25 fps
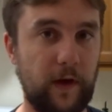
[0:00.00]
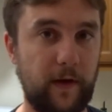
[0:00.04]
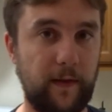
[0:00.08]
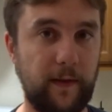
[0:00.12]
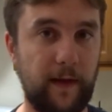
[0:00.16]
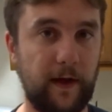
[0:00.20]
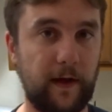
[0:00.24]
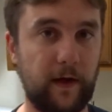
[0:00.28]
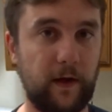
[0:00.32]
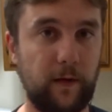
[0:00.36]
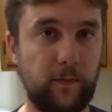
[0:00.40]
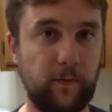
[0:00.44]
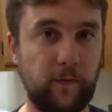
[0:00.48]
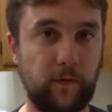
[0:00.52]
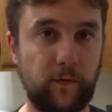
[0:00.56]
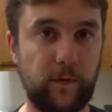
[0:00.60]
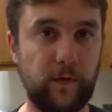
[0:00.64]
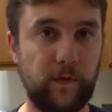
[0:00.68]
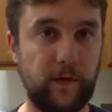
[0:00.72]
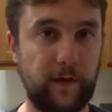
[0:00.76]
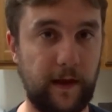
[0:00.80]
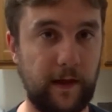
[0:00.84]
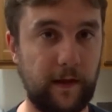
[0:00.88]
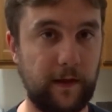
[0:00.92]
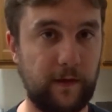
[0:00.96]
And that comes
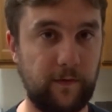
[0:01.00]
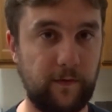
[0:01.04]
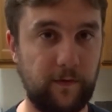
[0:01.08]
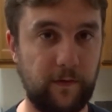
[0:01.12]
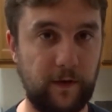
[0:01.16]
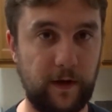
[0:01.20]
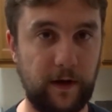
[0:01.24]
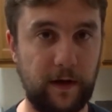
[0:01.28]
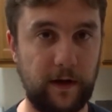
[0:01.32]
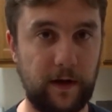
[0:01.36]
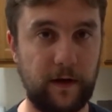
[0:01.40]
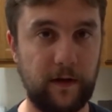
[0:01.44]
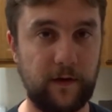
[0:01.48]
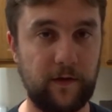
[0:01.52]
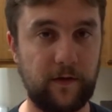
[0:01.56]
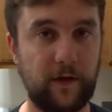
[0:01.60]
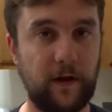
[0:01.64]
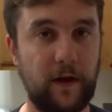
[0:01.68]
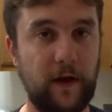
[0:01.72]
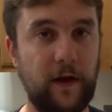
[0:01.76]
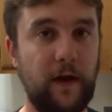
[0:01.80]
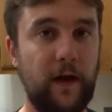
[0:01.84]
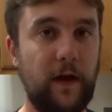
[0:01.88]
with daily feedings